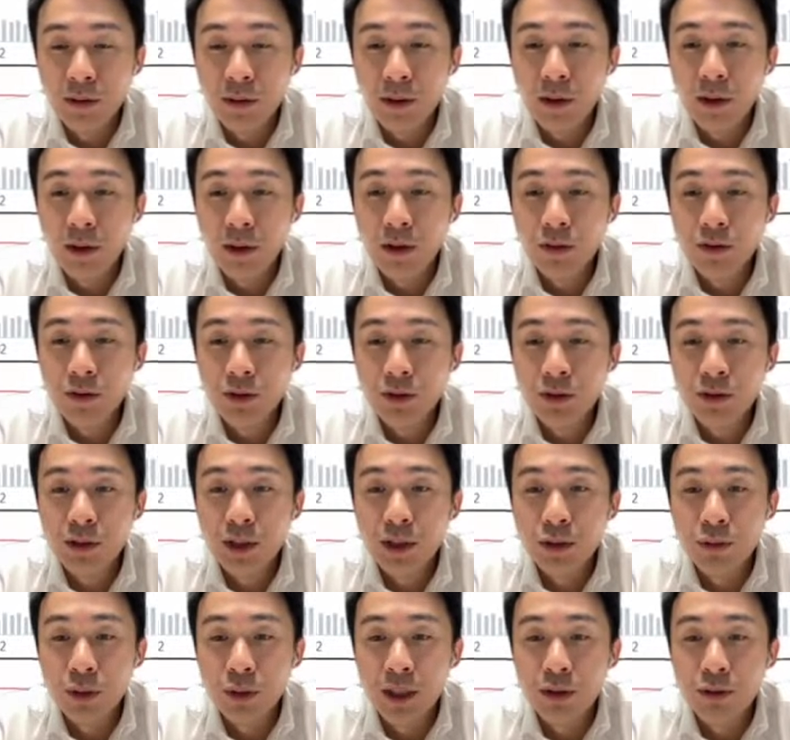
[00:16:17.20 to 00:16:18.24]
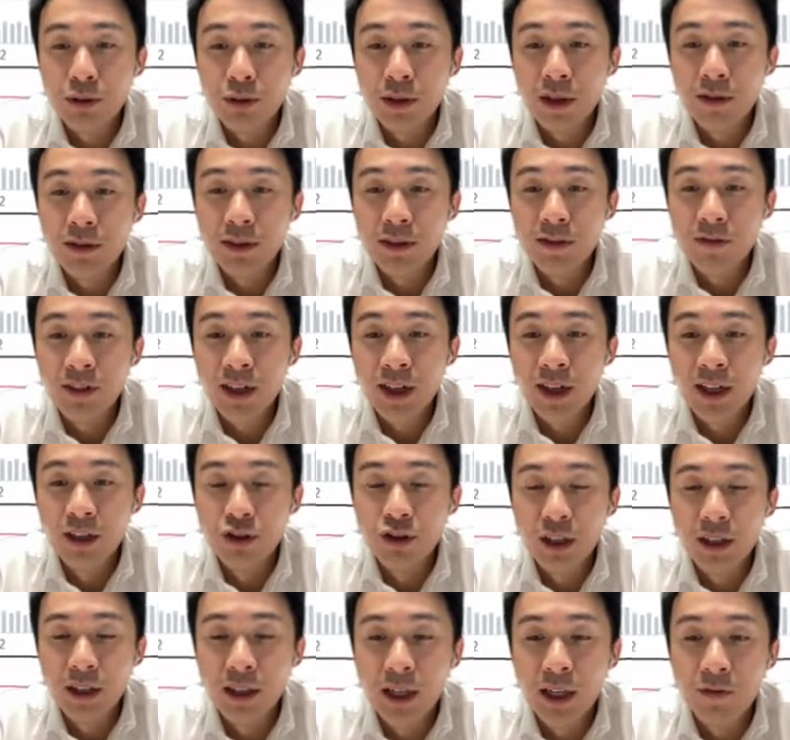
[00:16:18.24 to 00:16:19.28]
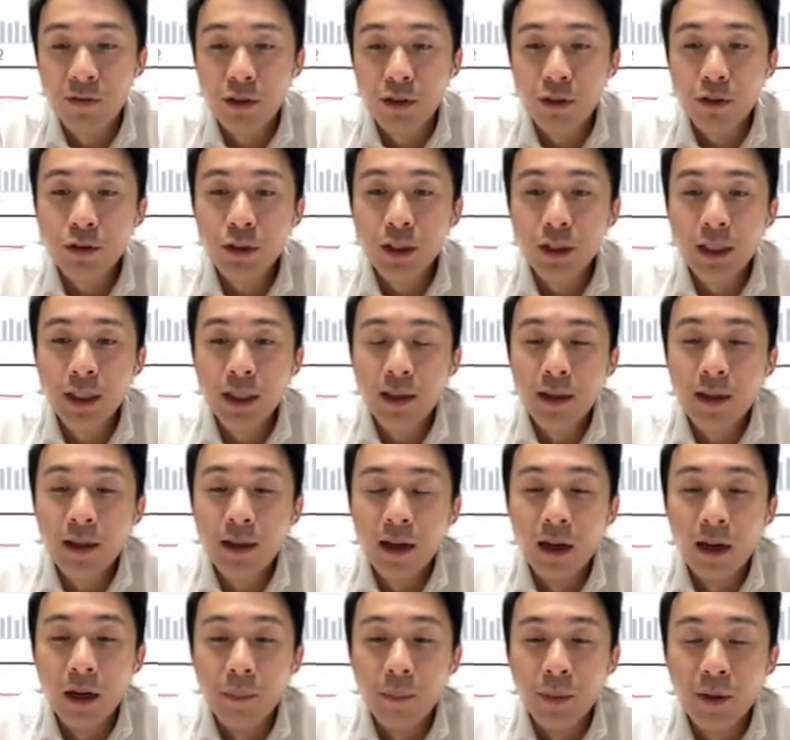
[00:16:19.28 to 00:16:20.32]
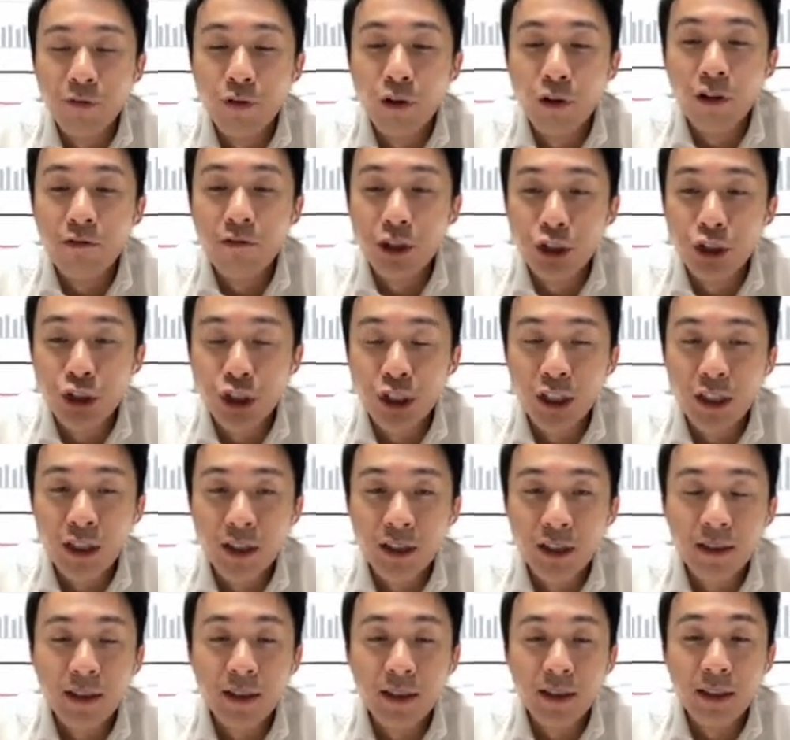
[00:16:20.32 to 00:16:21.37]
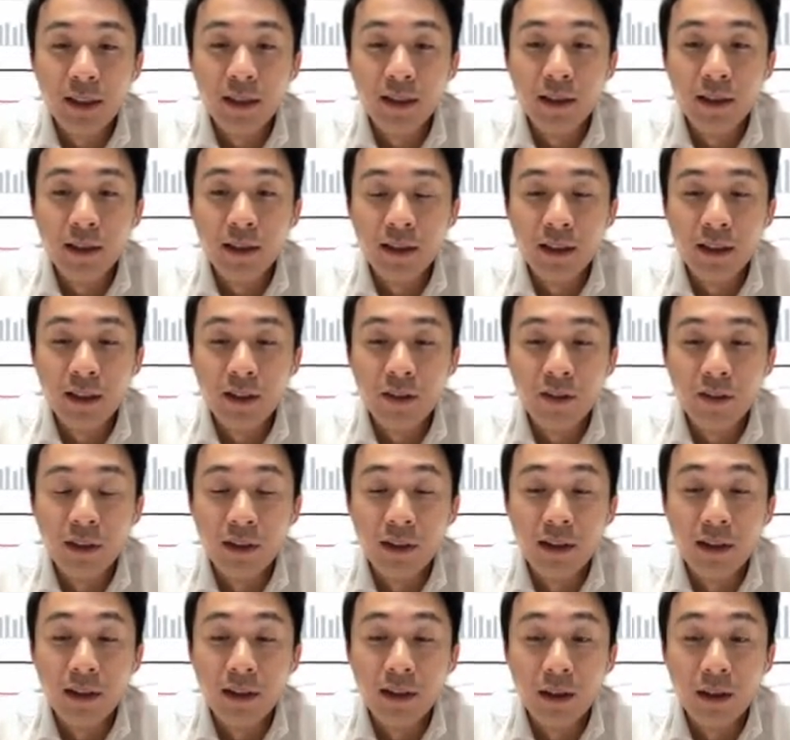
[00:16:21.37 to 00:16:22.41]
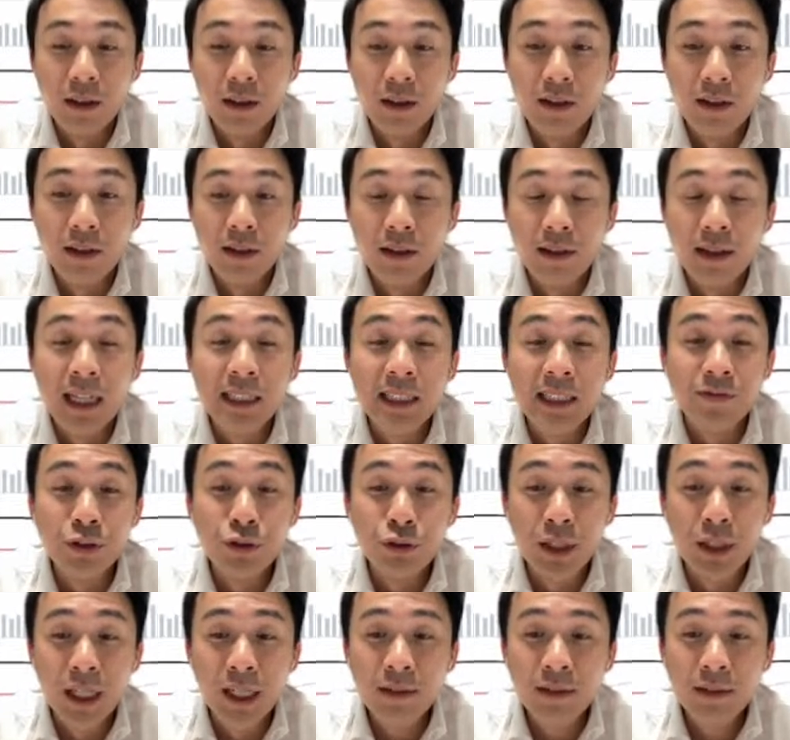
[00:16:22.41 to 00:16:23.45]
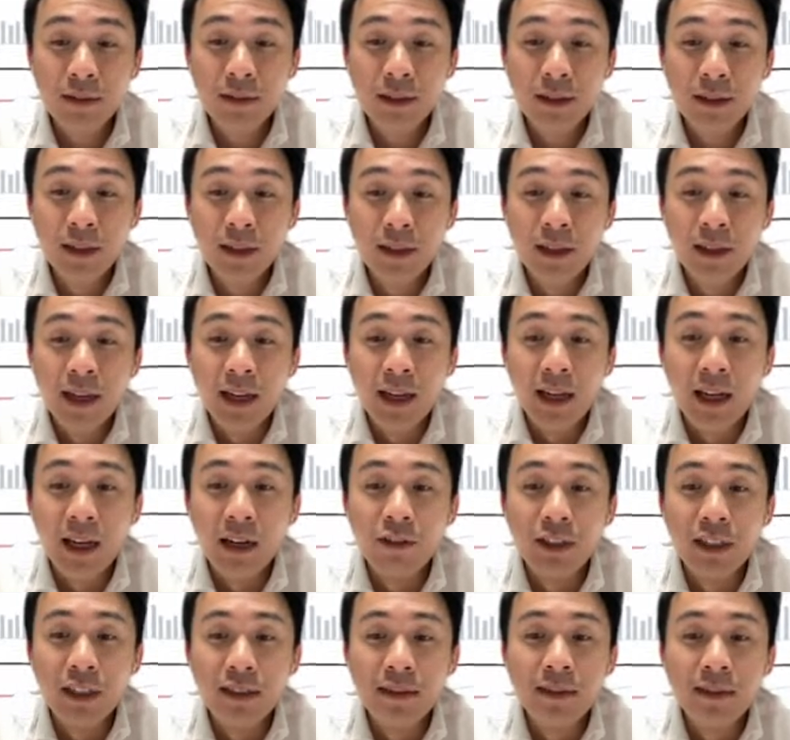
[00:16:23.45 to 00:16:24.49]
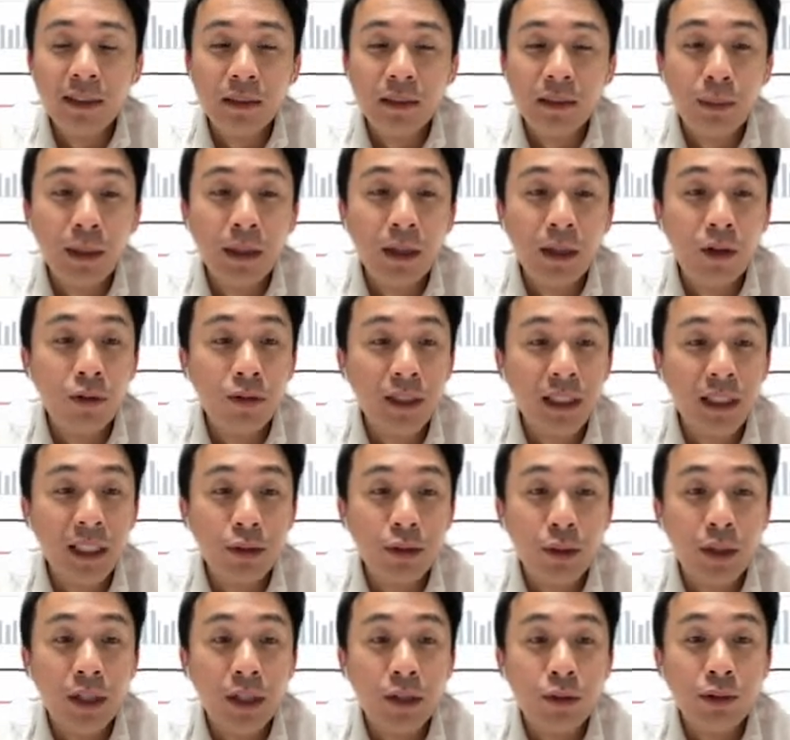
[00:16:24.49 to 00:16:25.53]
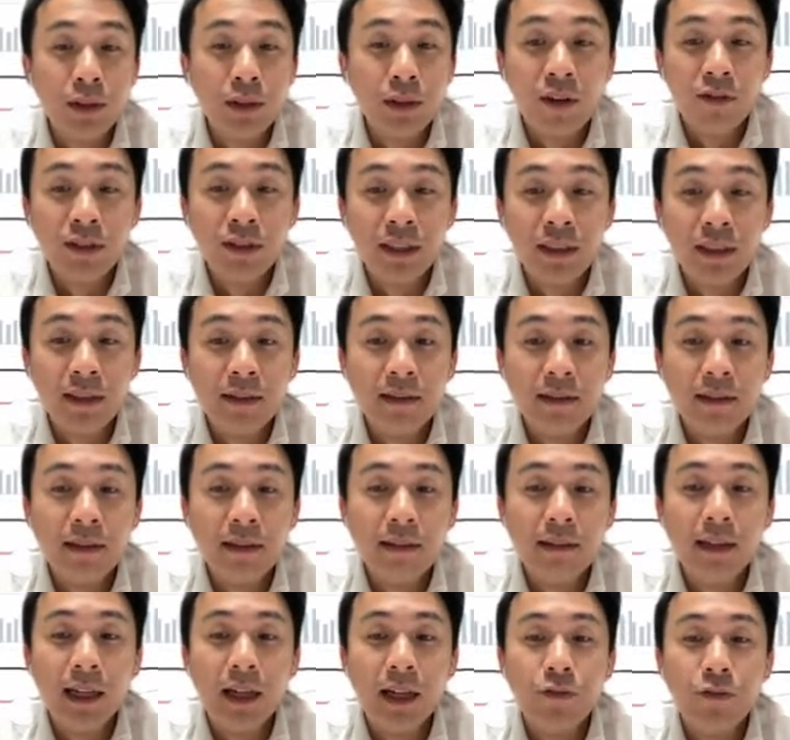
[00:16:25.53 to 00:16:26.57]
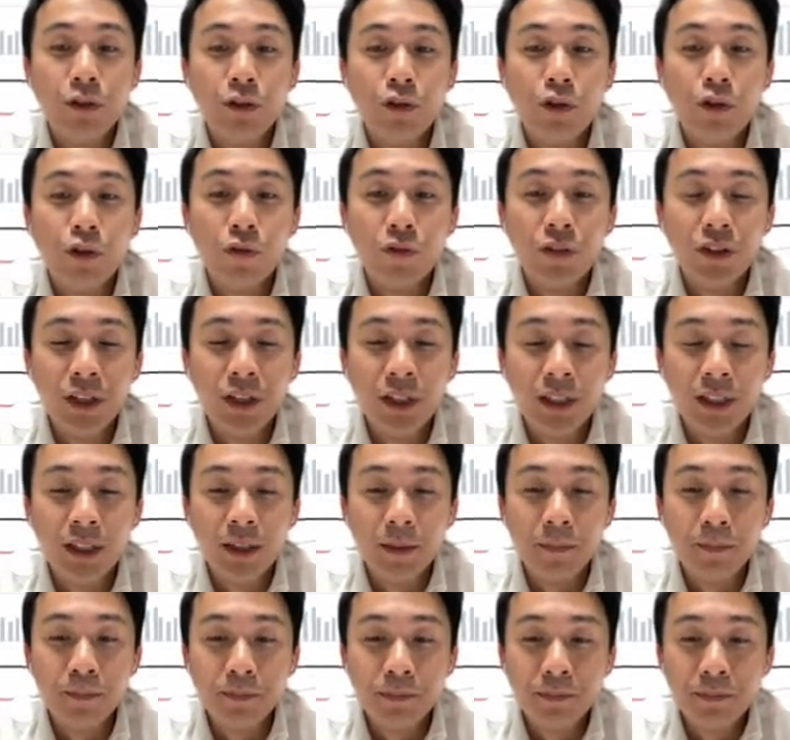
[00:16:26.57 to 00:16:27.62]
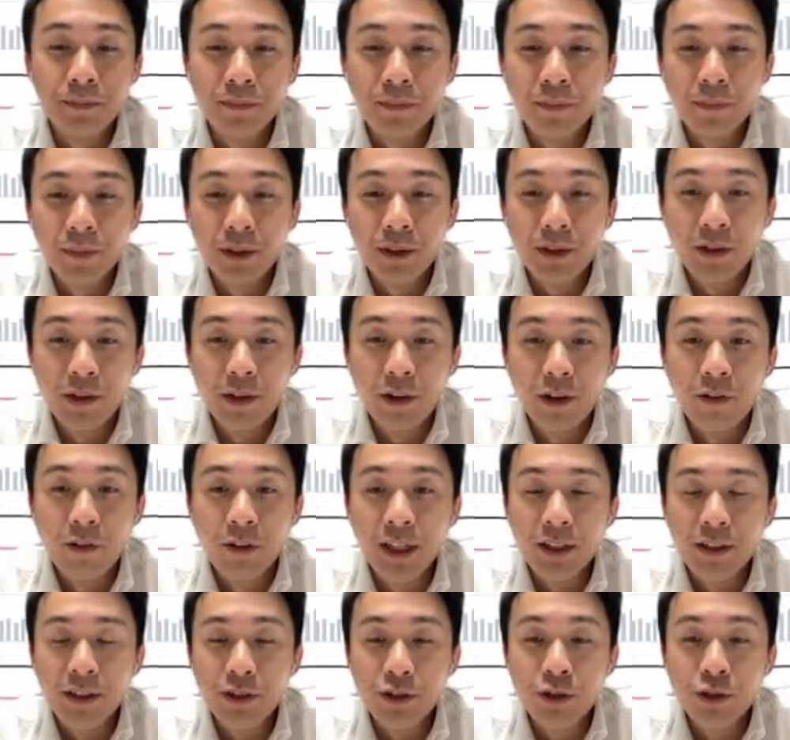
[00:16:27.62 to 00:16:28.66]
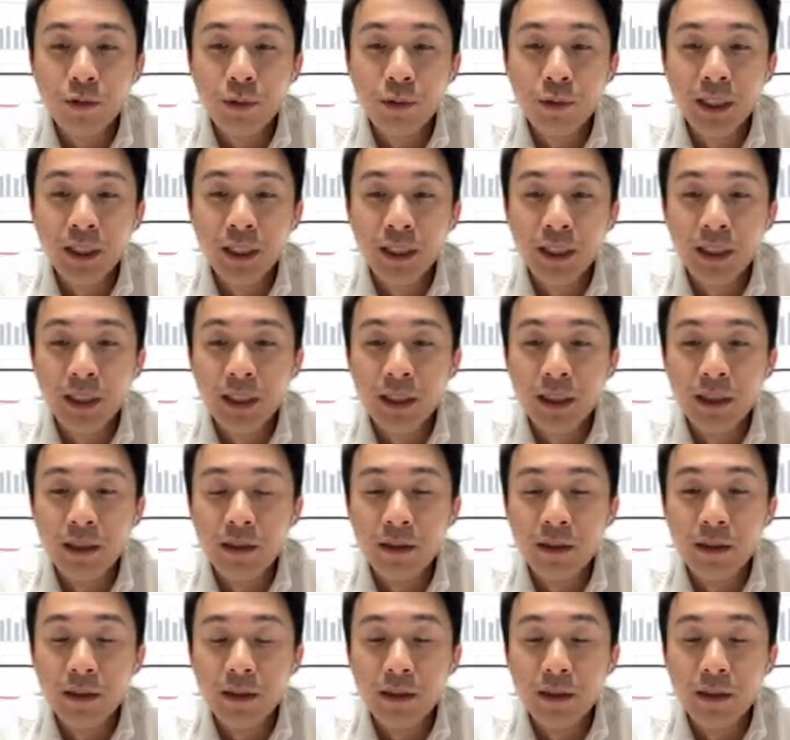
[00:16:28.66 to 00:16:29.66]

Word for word: close to the 22,500 level uh, before it retreated in the uh, last few days and currently sits below the 22,000 level over here. All right, so we